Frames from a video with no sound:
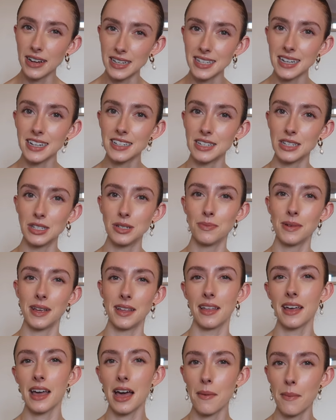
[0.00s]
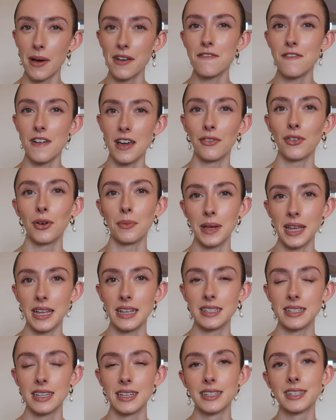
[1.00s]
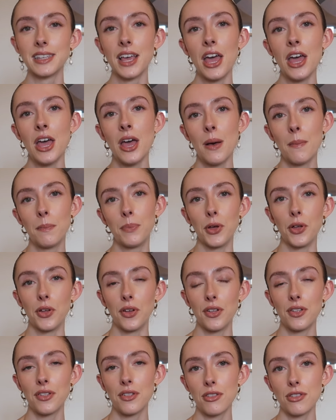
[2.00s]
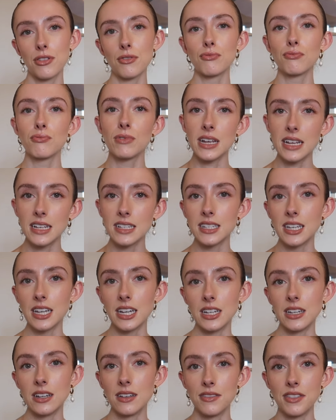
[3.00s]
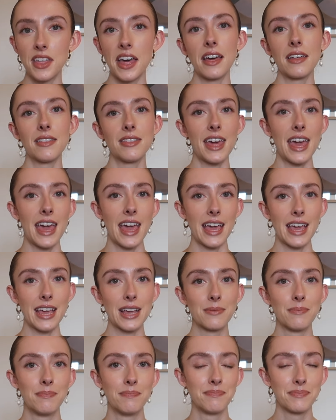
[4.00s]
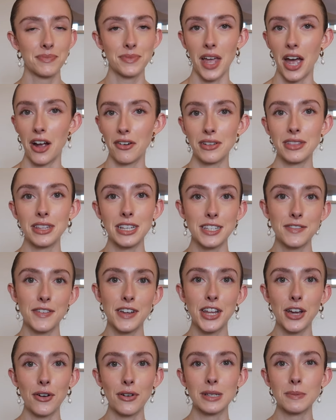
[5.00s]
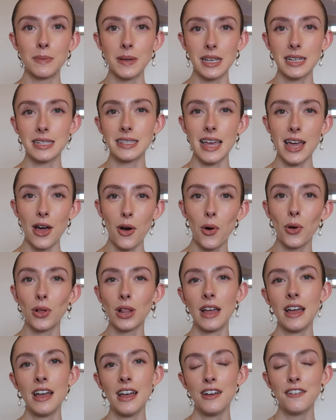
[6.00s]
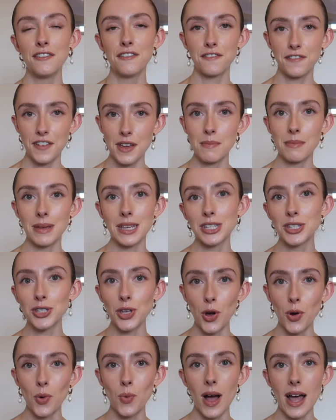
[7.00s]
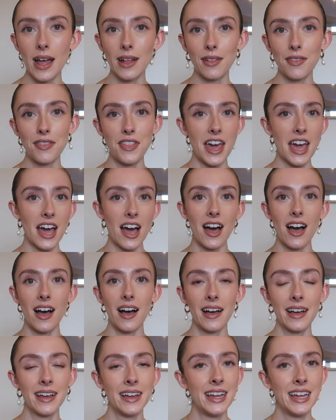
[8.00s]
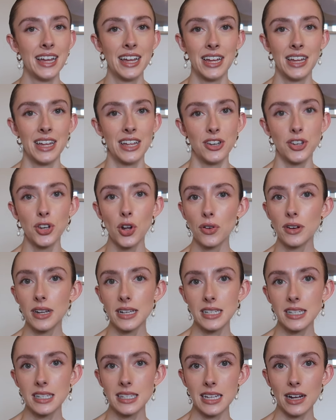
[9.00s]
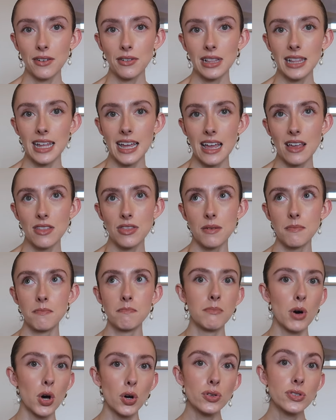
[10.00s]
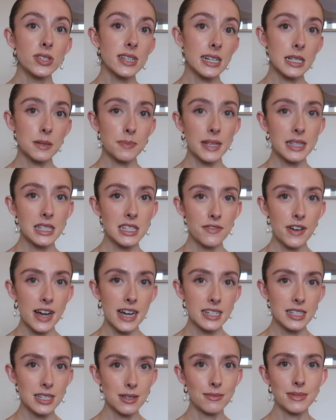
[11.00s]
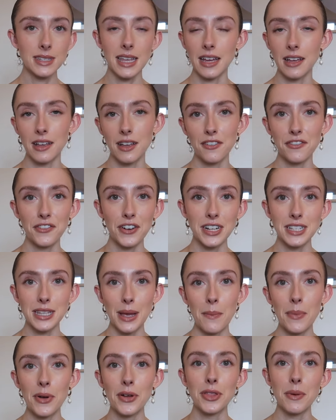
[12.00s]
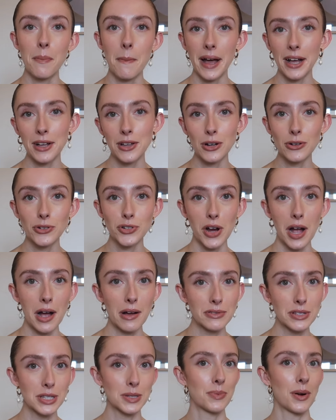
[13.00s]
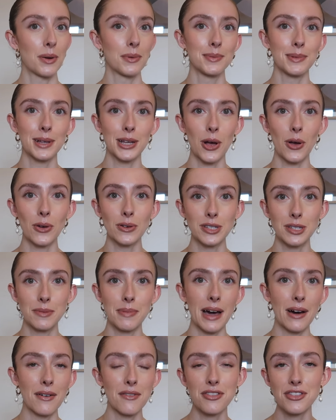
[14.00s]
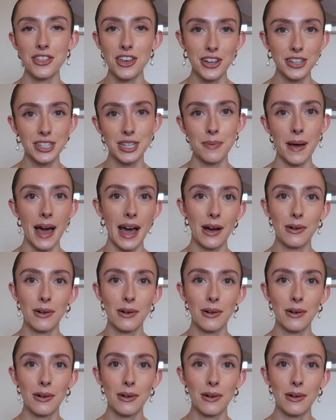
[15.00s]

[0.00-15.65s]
exciting to me, they are my favorite pieces, but the reason that they are in this video is because they all fit me so well. They are not necessarily the most expensive items, like for example the mango trousers probably cost about £30